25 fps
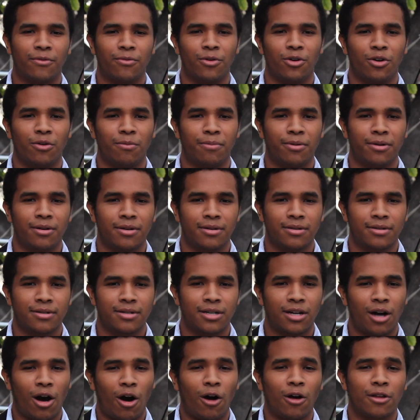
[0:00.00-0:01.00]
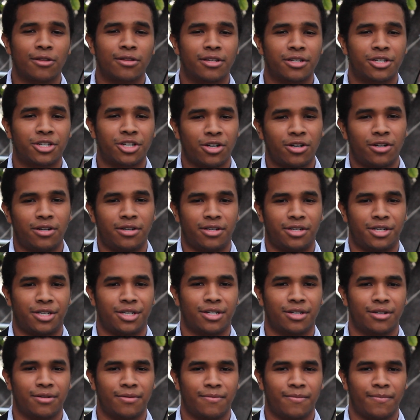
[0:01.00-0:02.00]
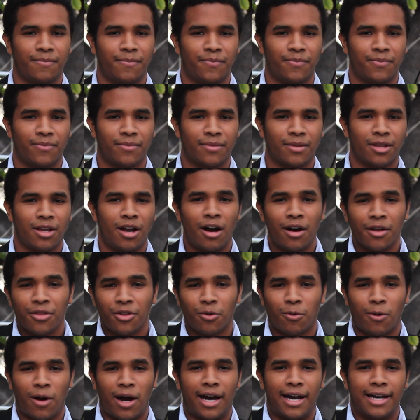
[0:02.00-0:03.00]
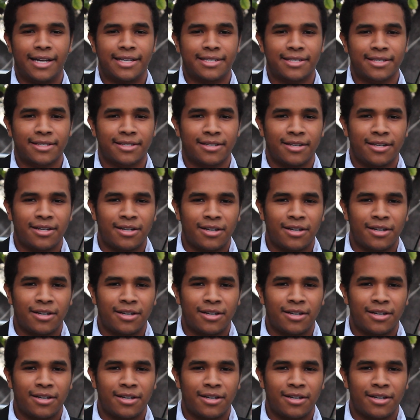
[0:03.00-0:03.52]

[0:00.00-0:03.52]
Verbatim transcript: group called the church. Otherwise,